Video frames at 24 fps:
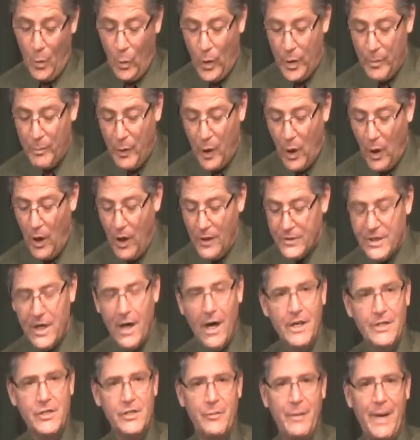when Paul
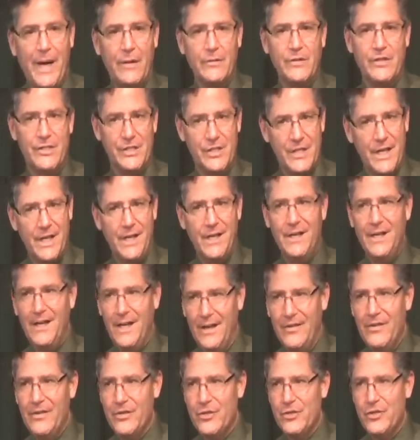talks about sin
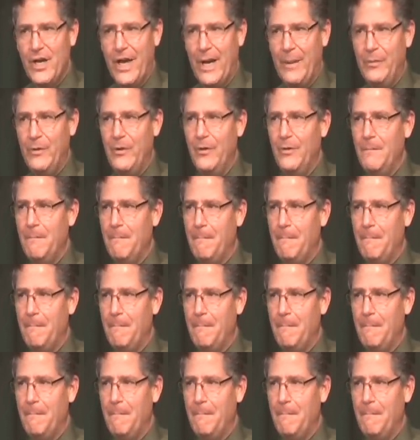in this chapter,